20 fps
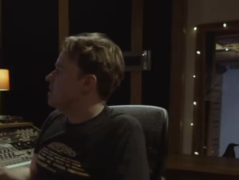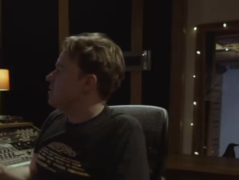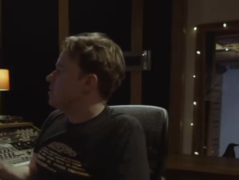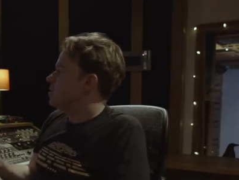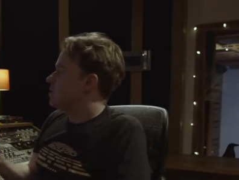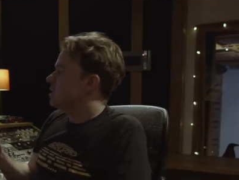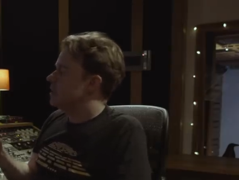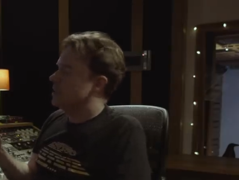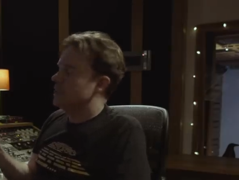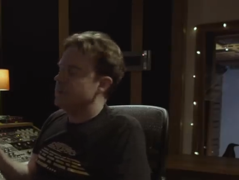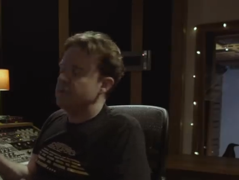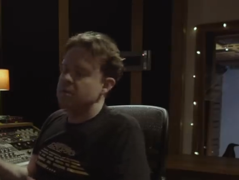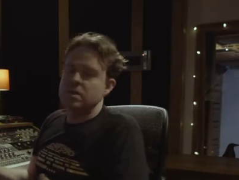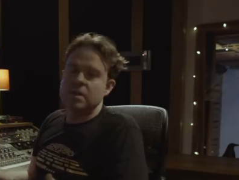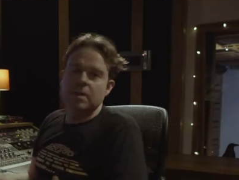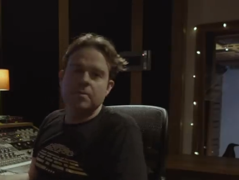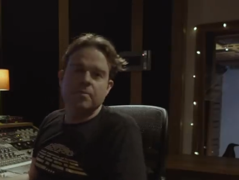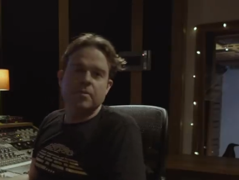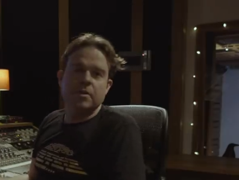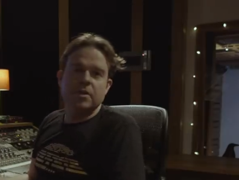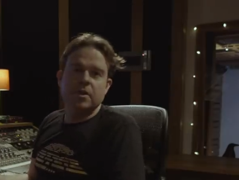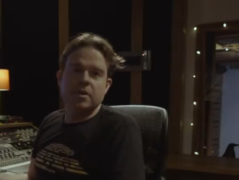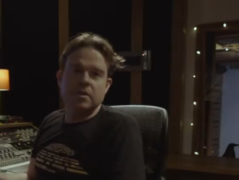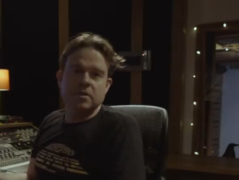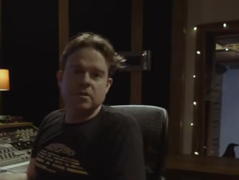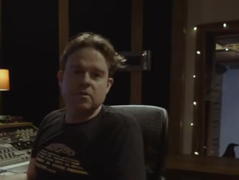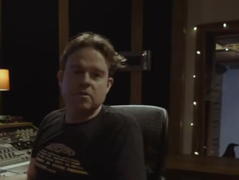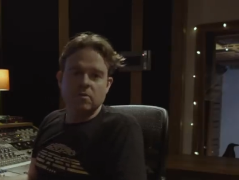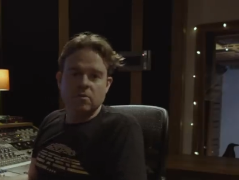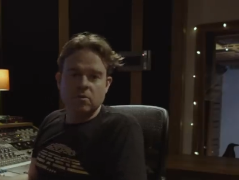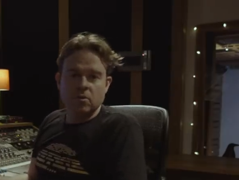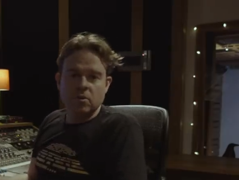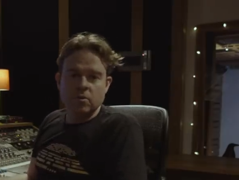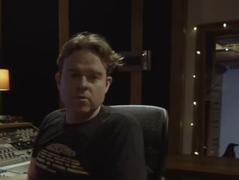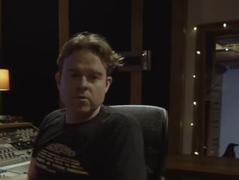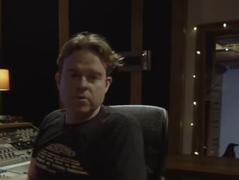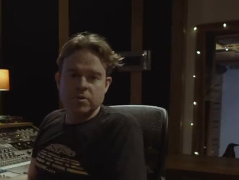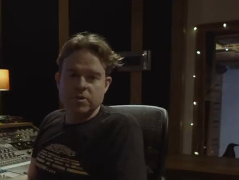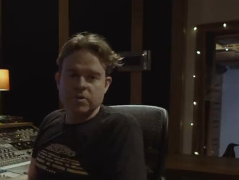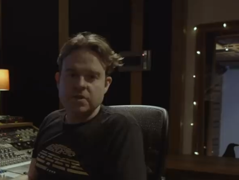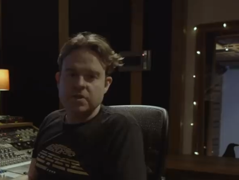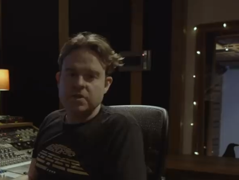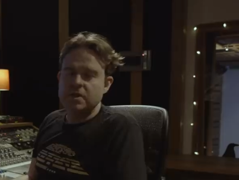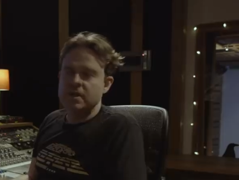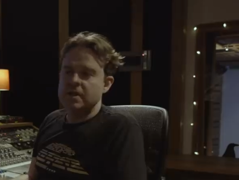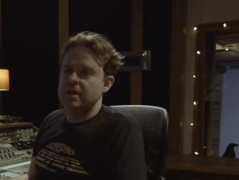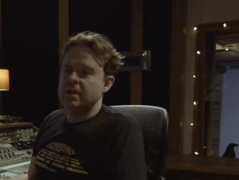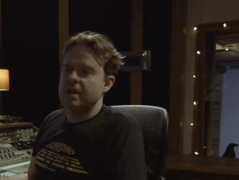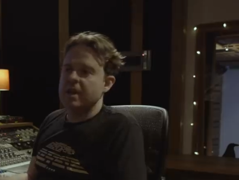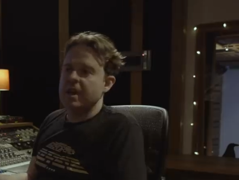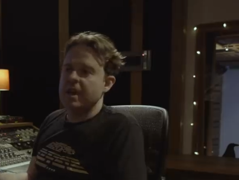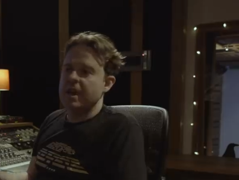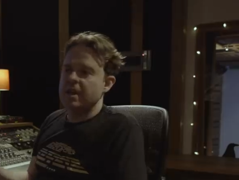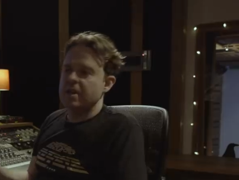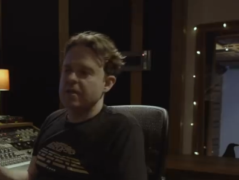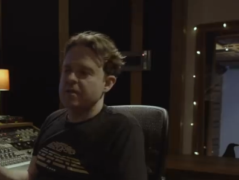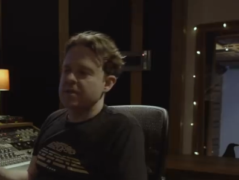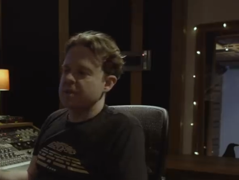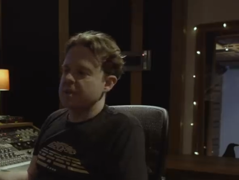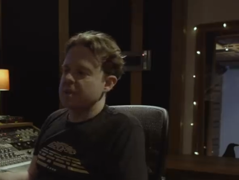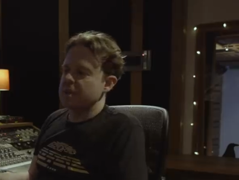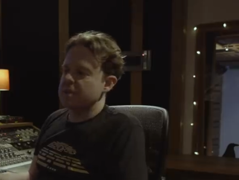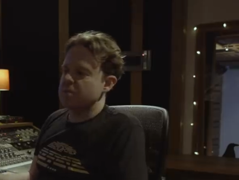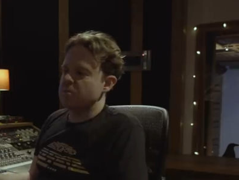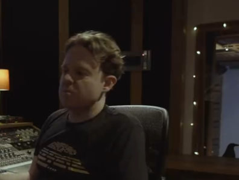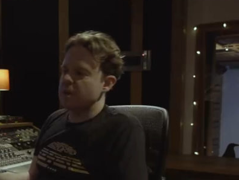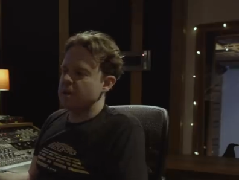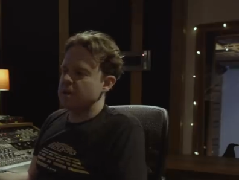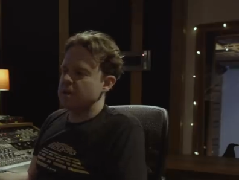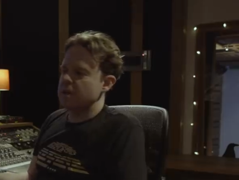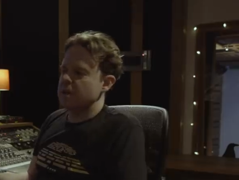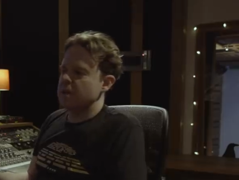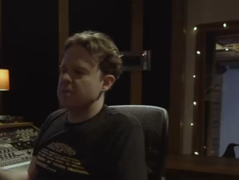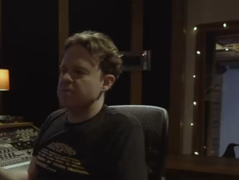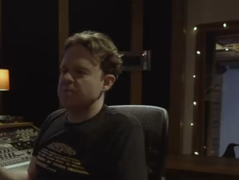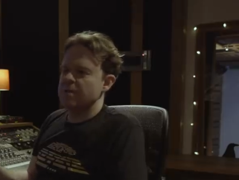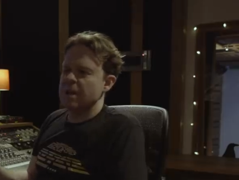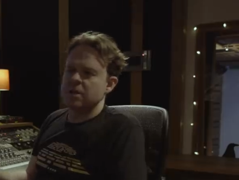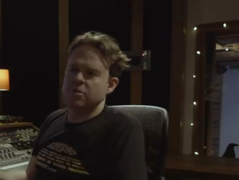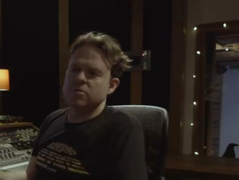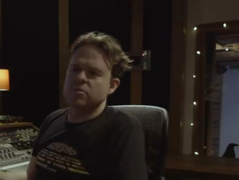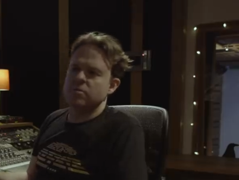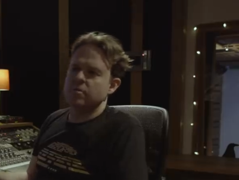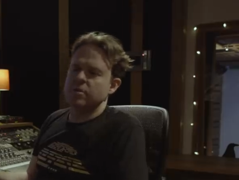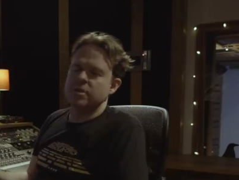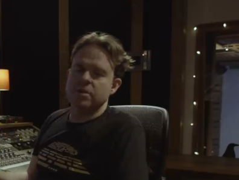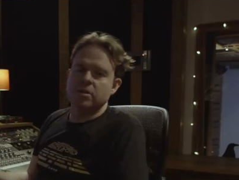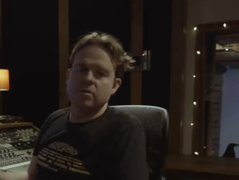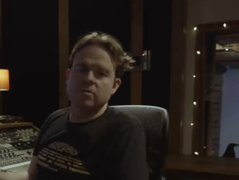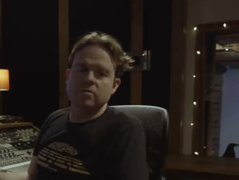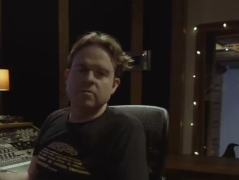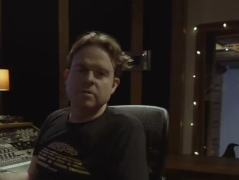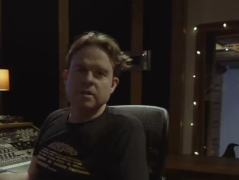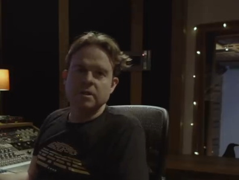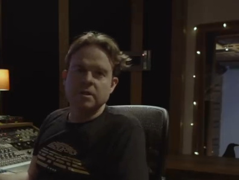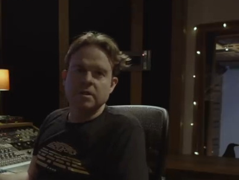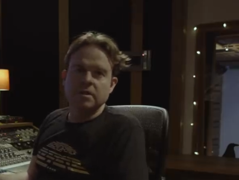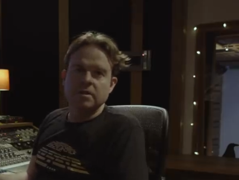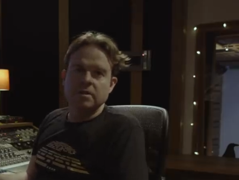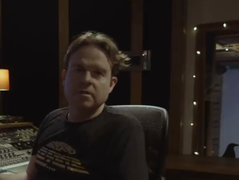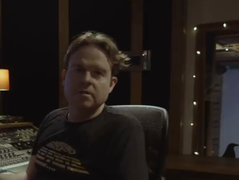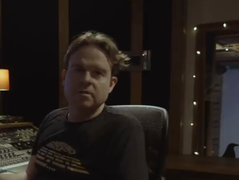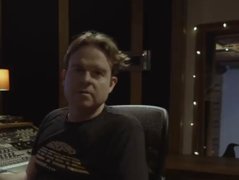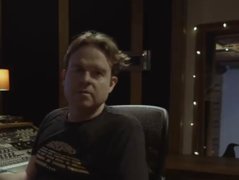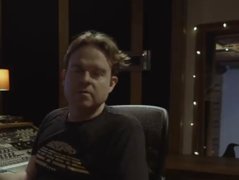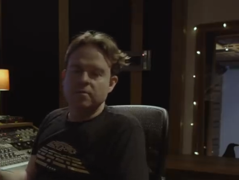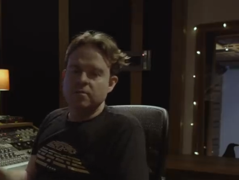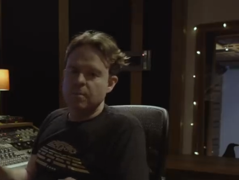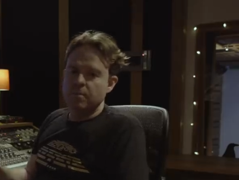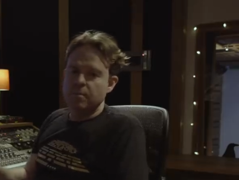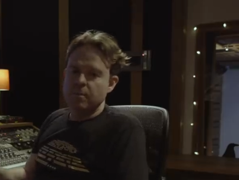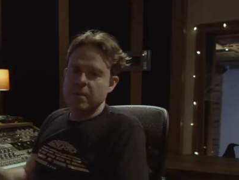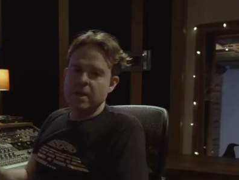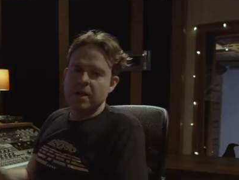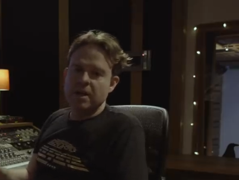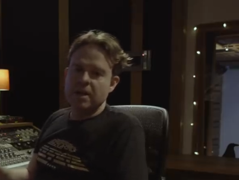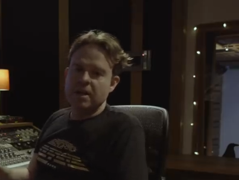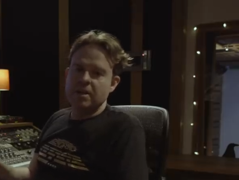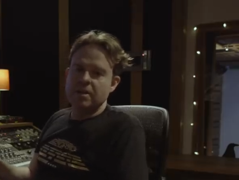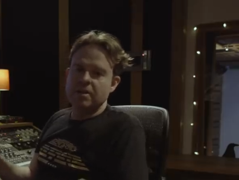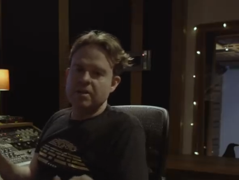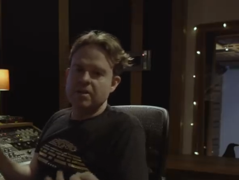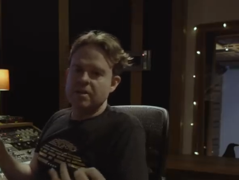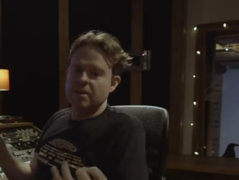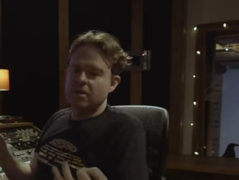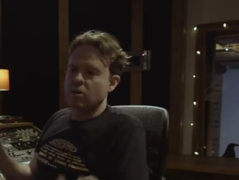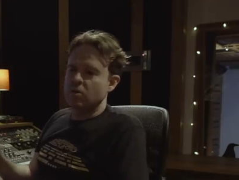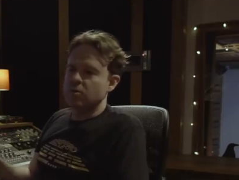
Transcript: You can leave some things a little loose, and I think that's the way you get a natural result. For me, the